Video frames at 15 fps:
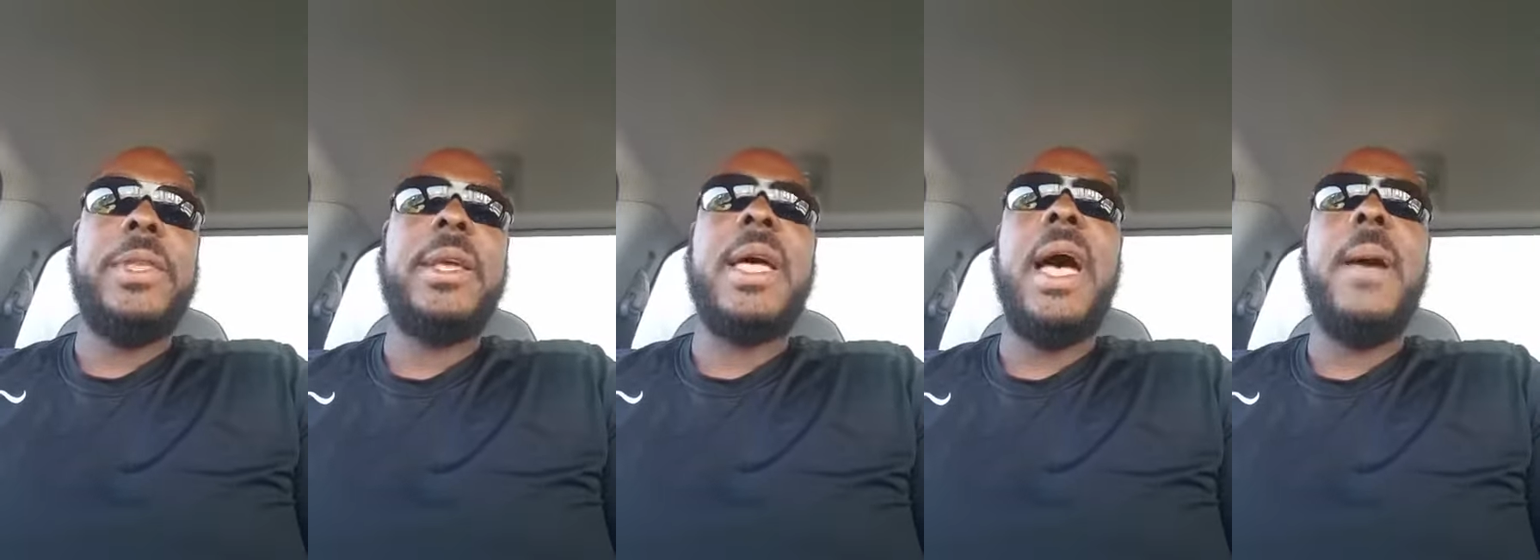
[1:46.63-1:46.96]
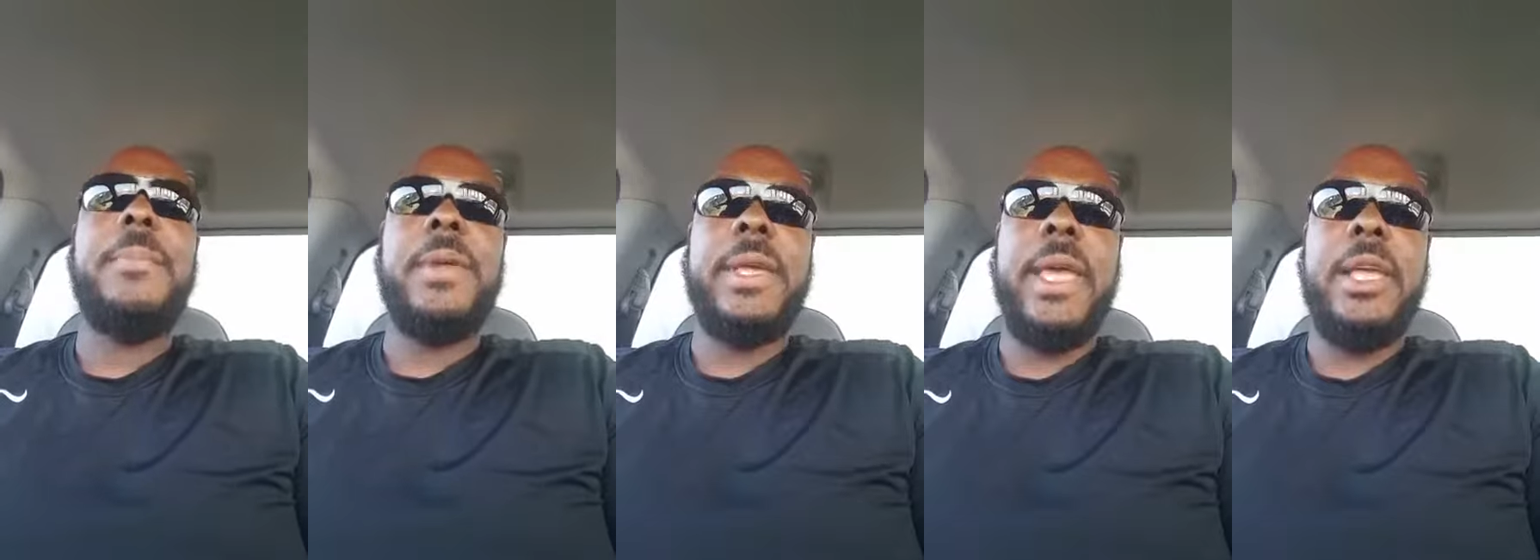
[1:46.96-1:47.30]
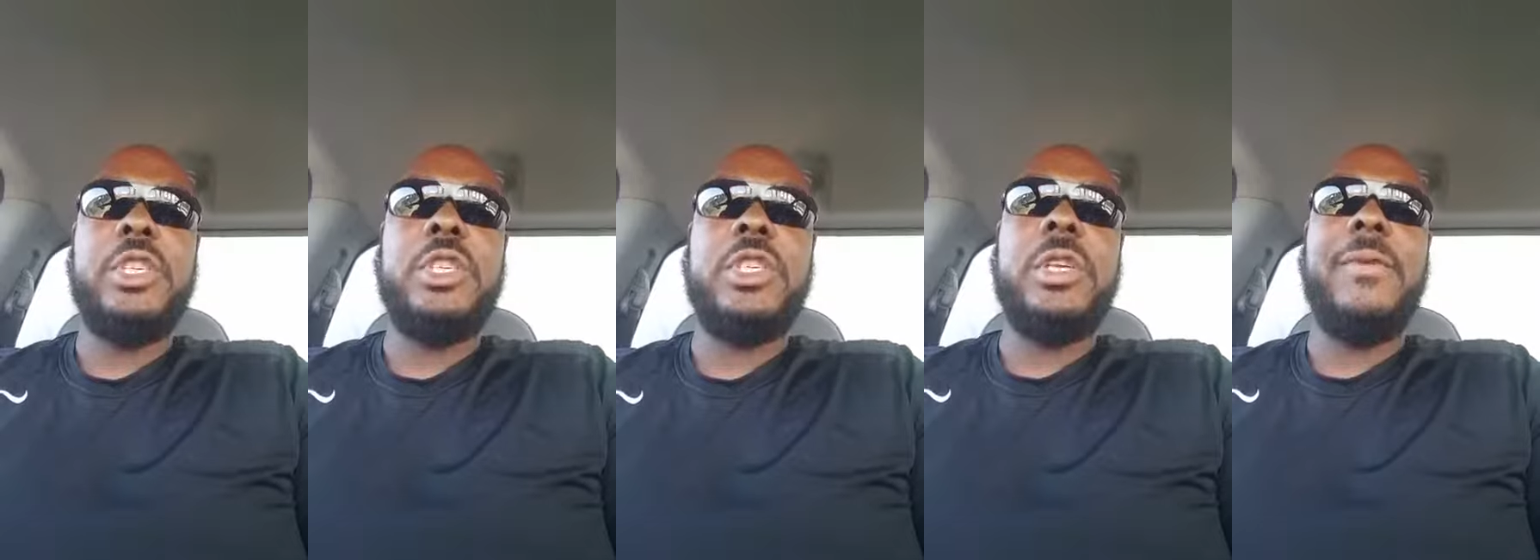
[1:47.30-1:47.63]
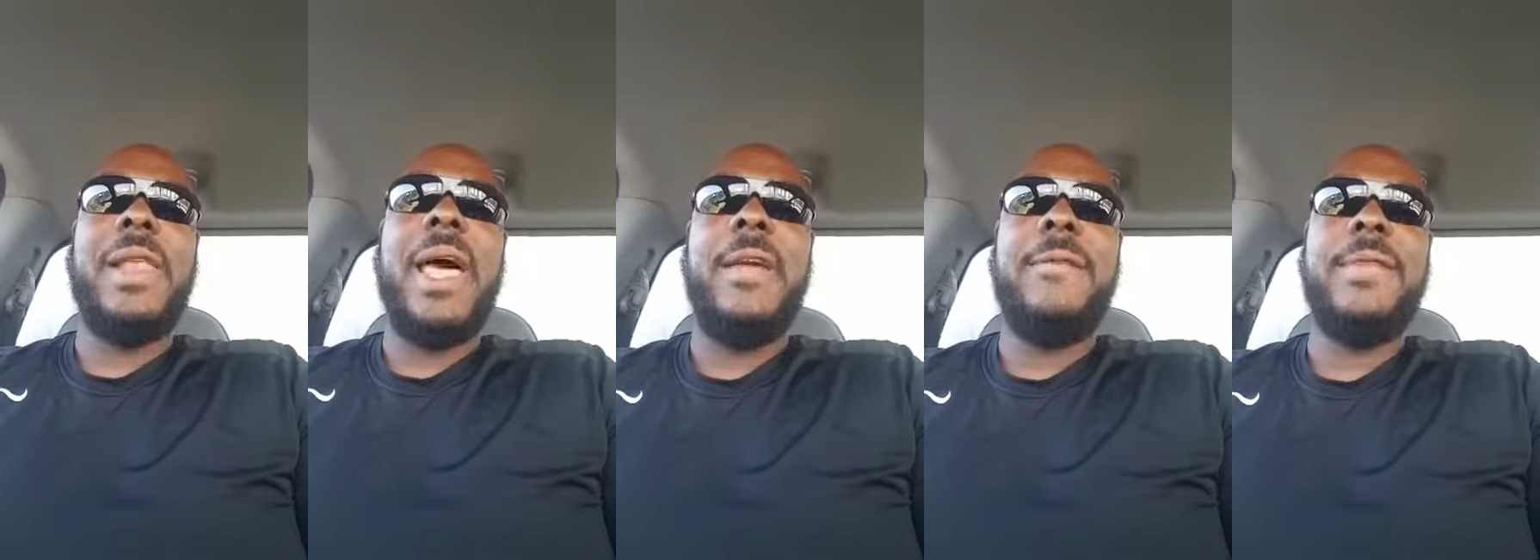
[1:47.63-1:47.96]
the complications
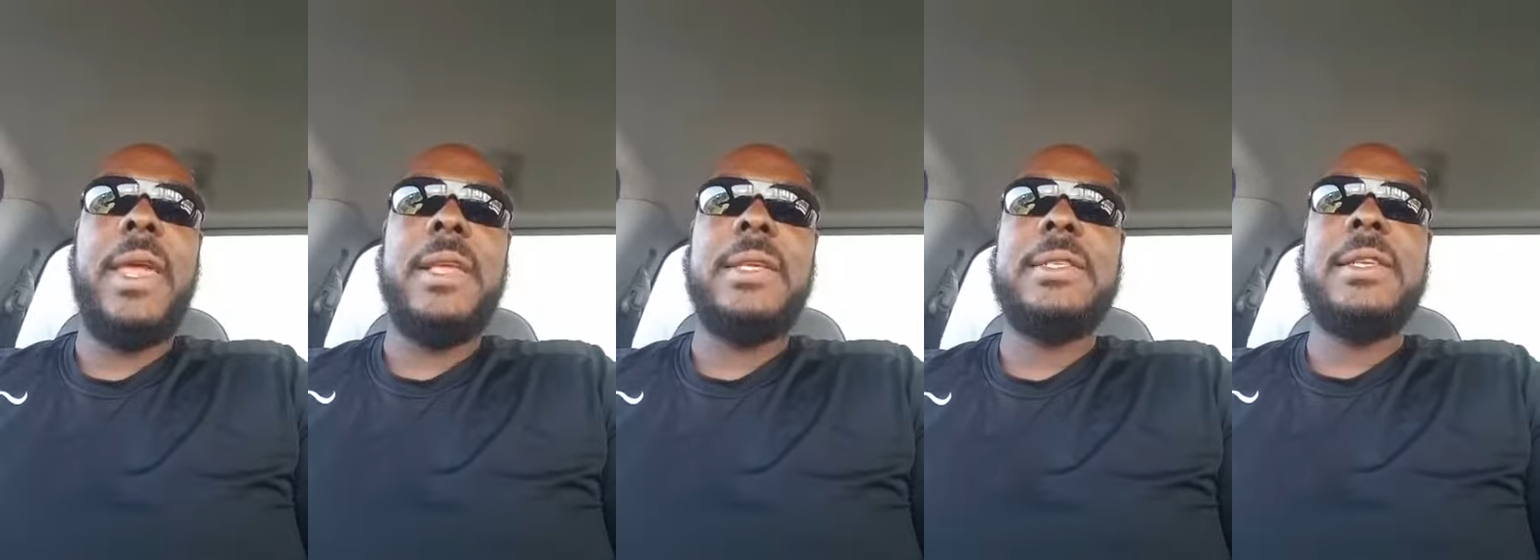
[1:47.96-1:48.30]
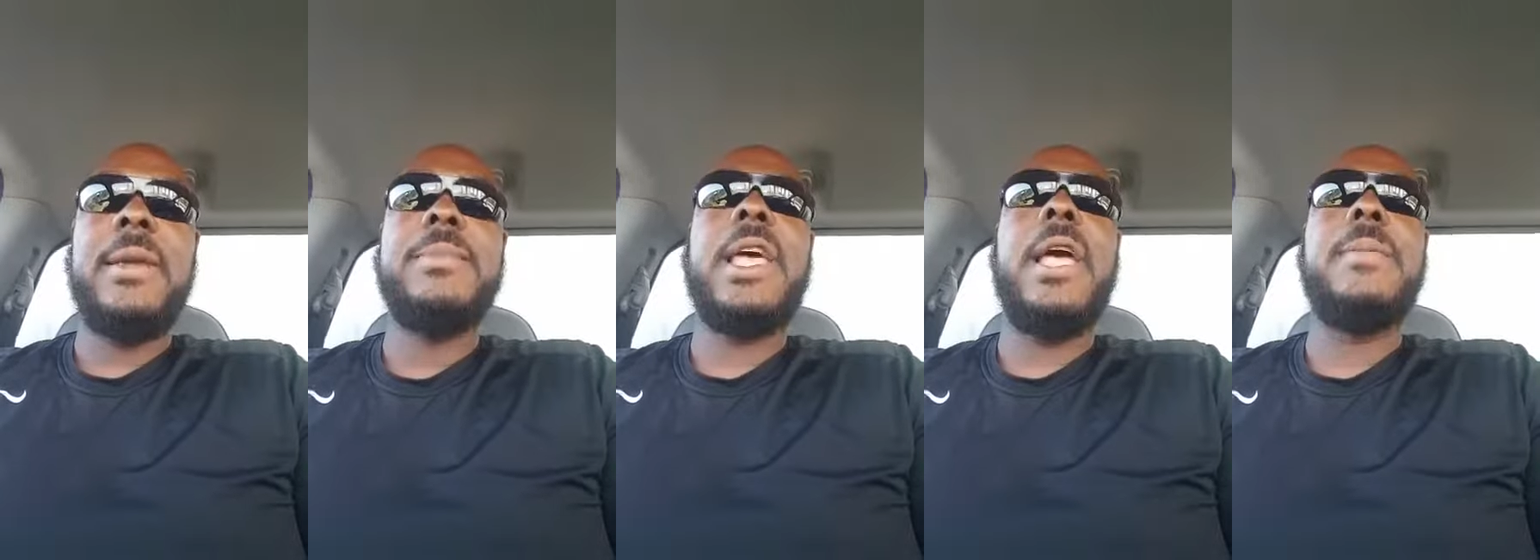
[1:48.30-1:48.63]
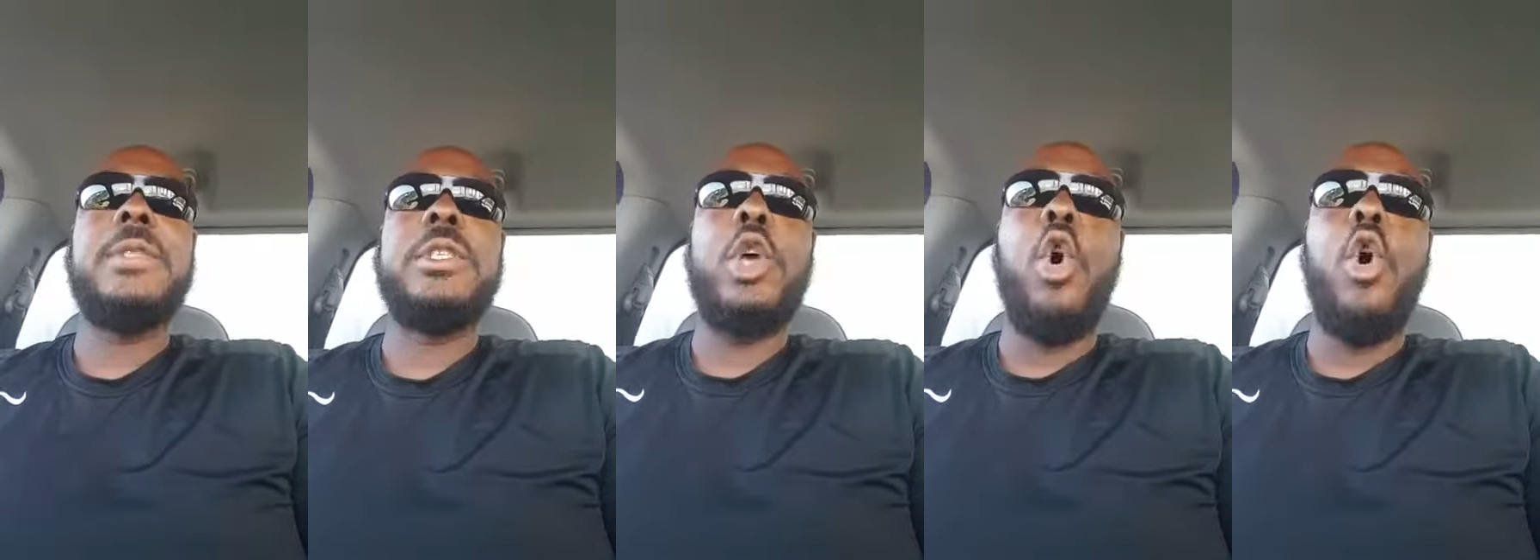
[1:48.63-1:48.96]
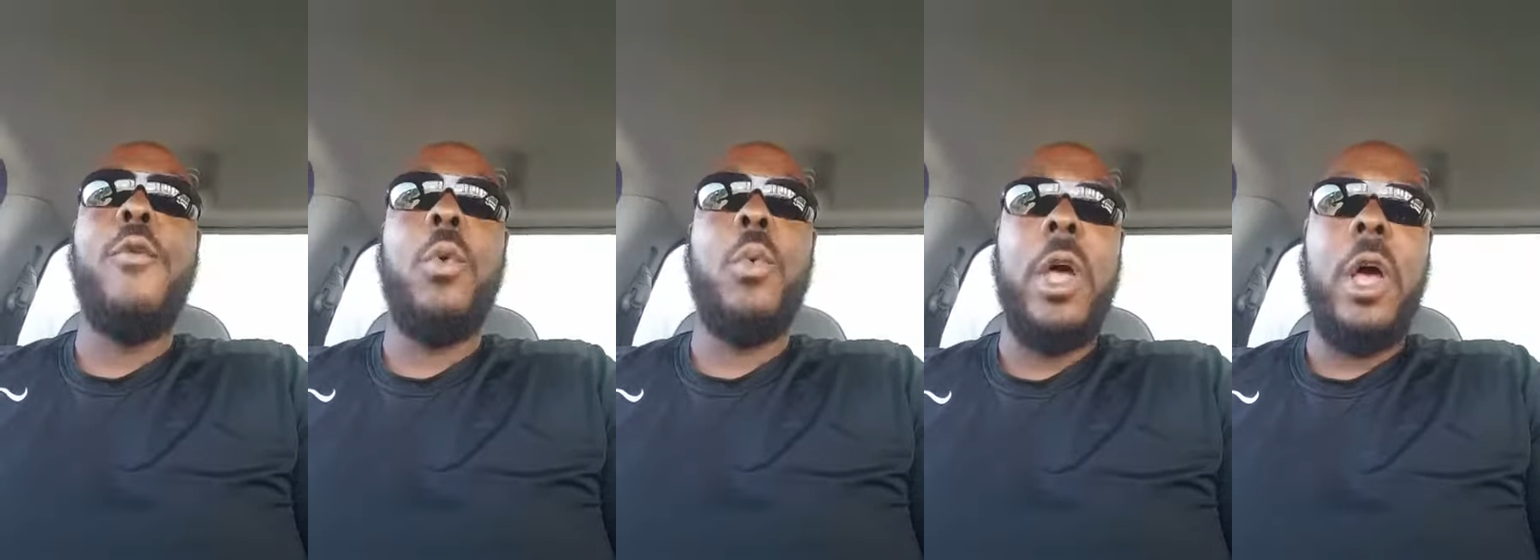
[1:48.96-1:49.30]
of life that is sometimes is
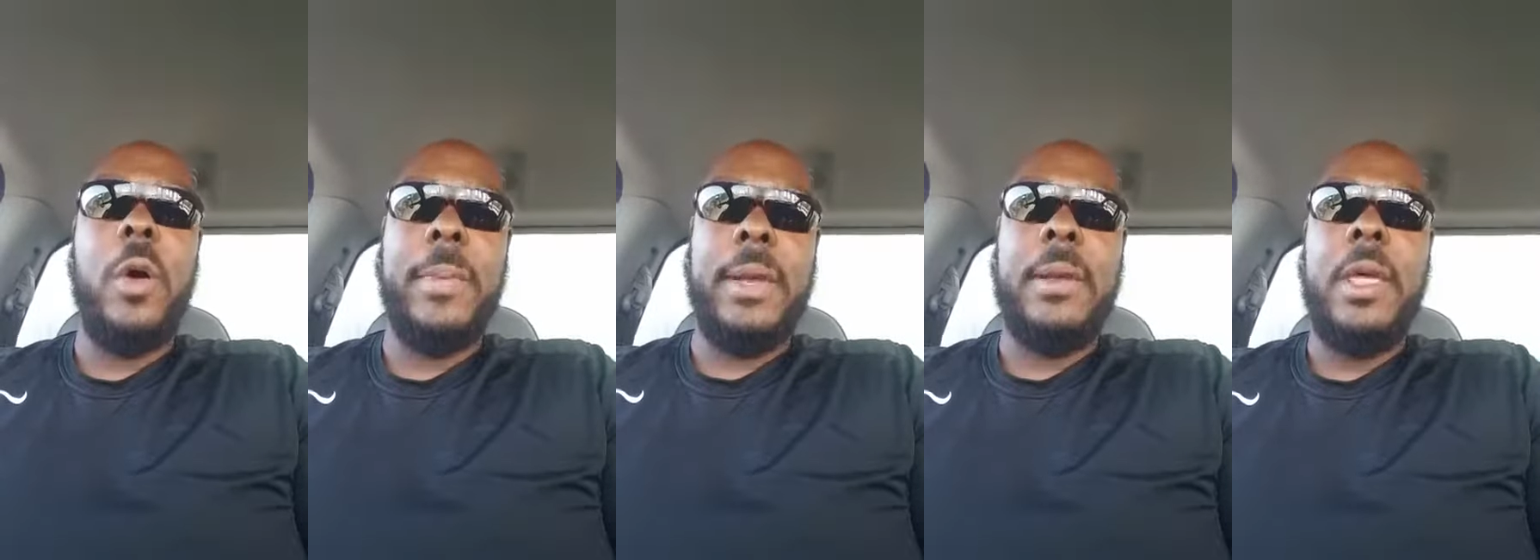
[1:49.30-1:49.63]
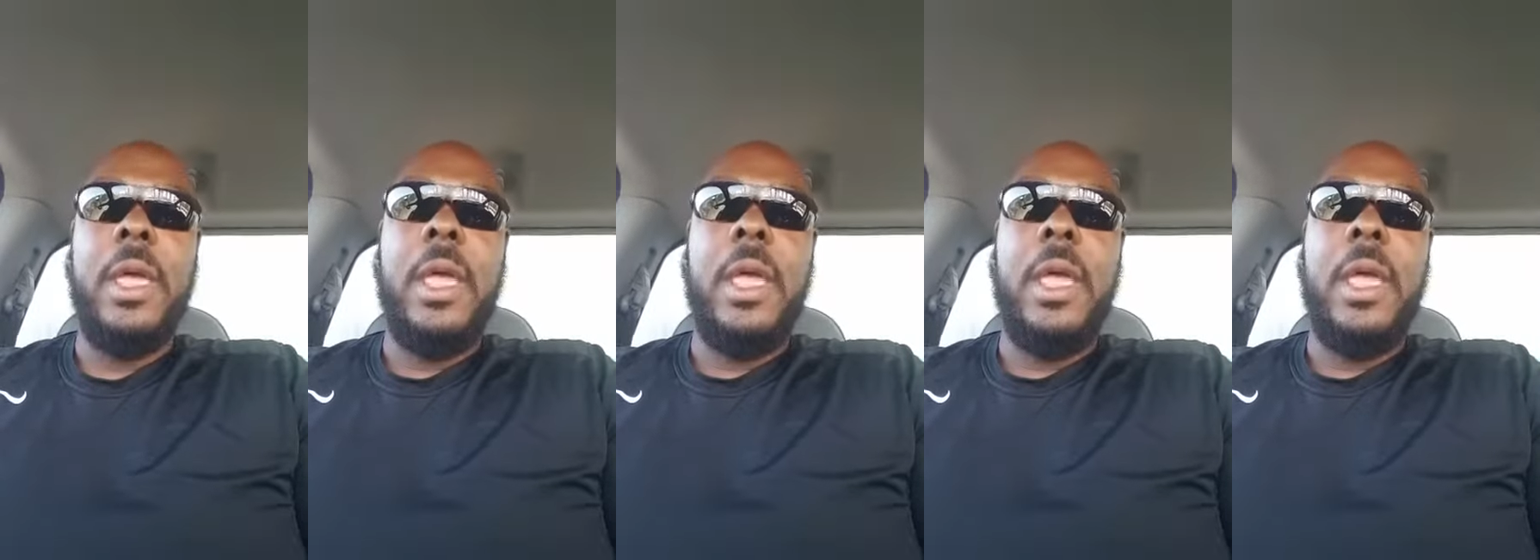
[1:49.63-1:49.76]
overwhelming